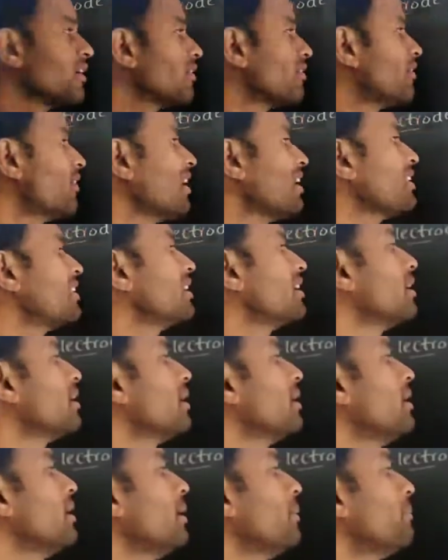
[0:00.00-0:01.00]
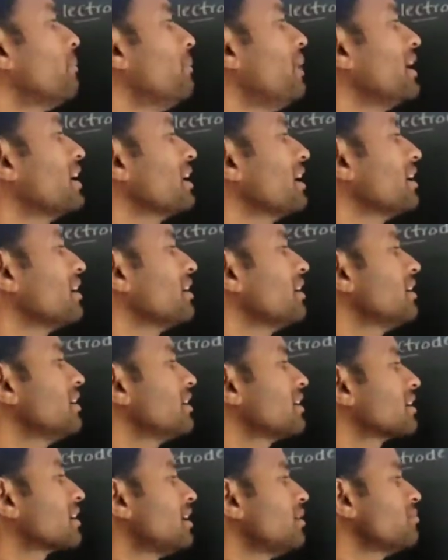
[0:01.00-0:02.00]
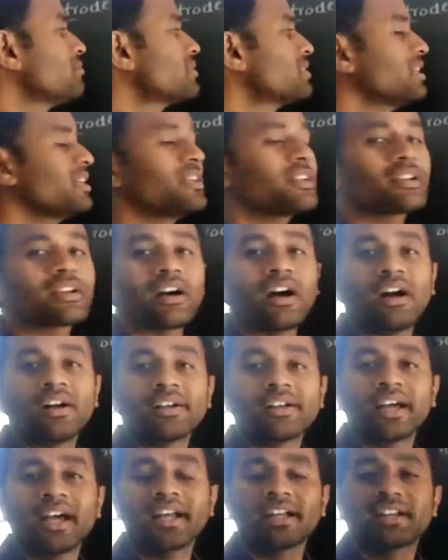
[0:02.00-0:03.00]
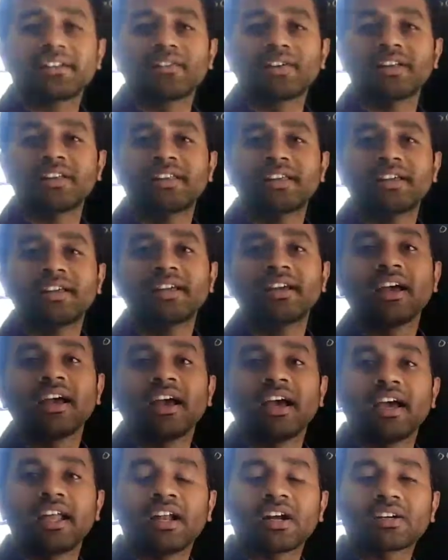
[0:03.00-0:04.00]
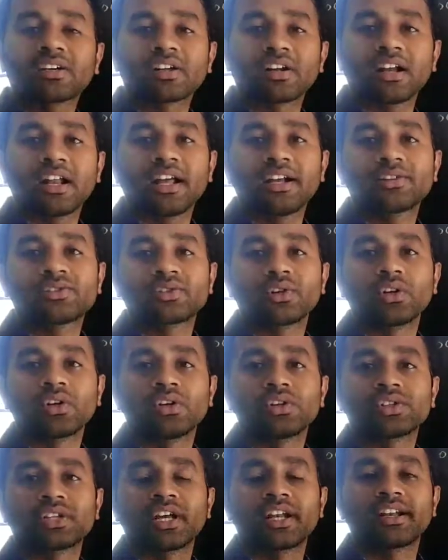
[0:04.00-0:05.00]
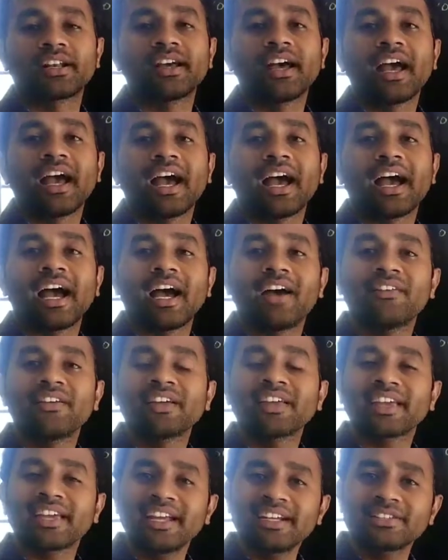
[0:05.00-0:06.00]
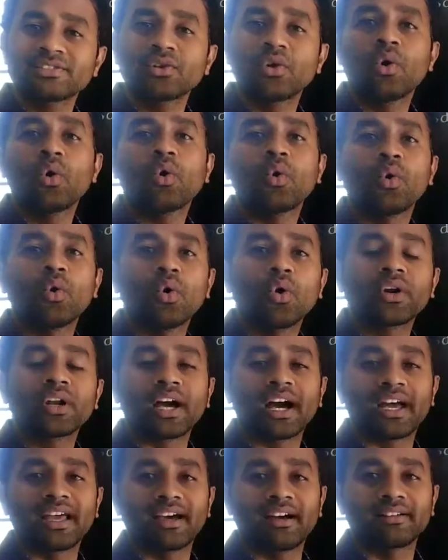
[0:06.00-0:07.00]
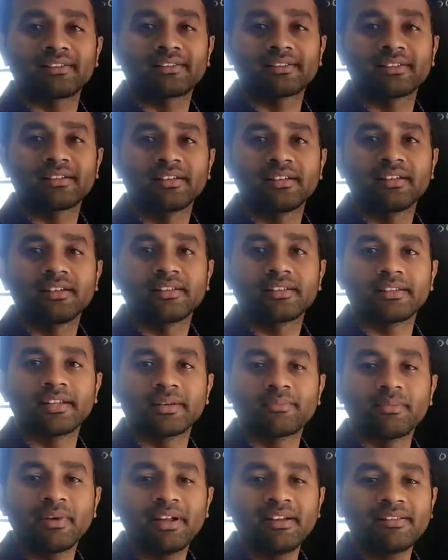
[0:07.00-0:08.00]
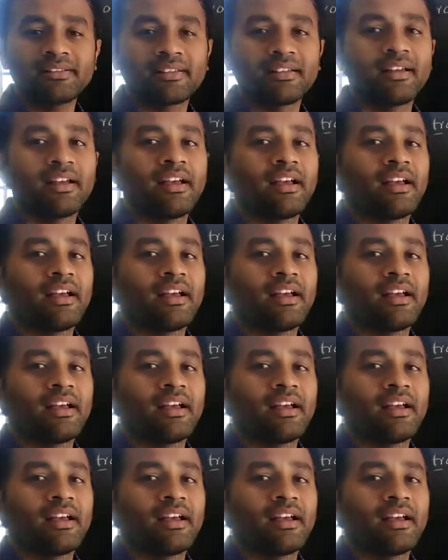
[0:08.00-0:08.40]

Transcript: when the metal comes in contact with the electrolyte solution having its own ions. That means